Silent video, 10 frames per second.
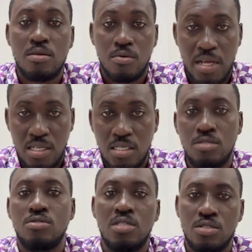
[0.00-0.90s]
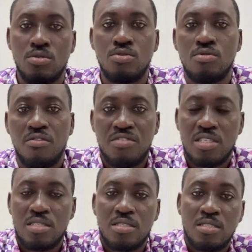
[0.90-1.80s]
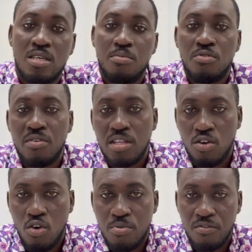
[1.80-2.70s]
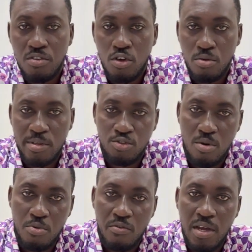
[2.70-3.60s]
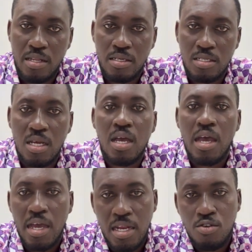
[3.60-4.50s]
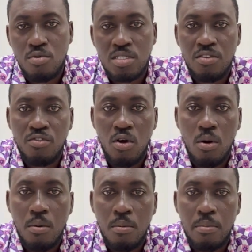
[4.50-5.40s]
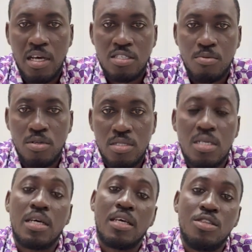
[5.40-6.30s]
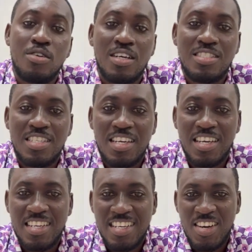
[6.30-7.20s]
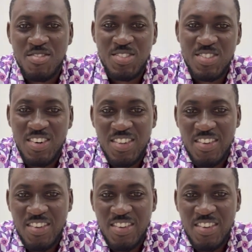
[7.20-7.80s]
ready, you just go to the visa center, provide a copy of the documents you have provided, and then you receive your passport, and then you can check. And then I wish you all the